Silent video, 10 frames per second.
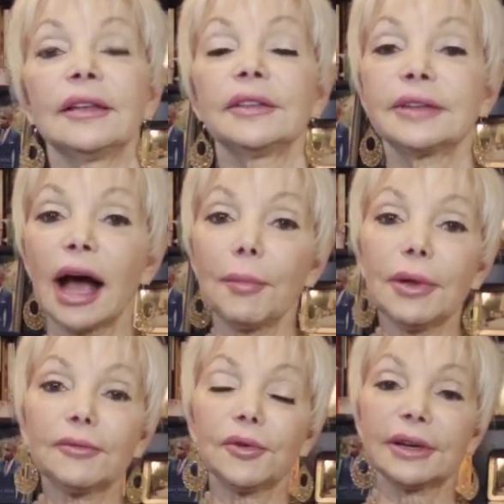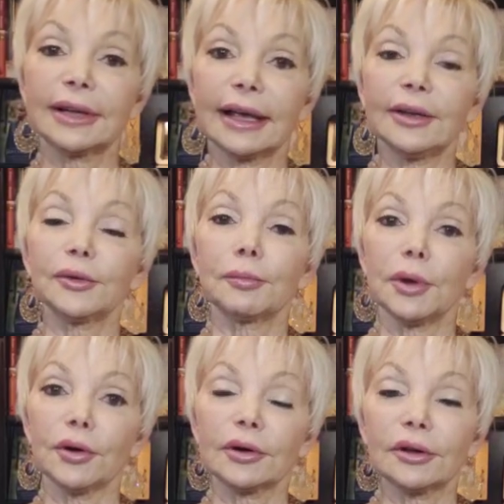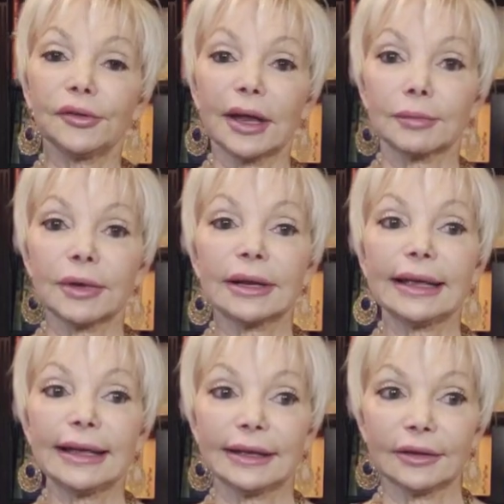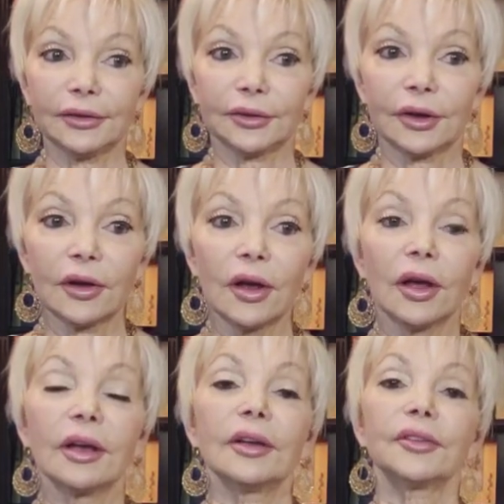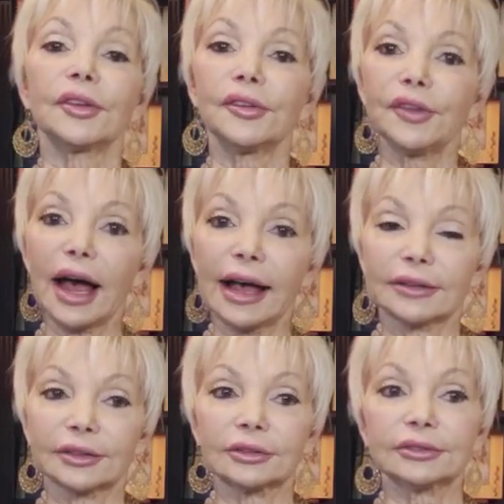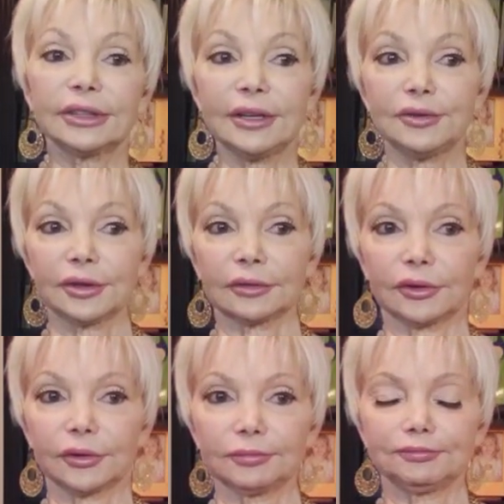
The topic for today's miracle segment is societal teachings.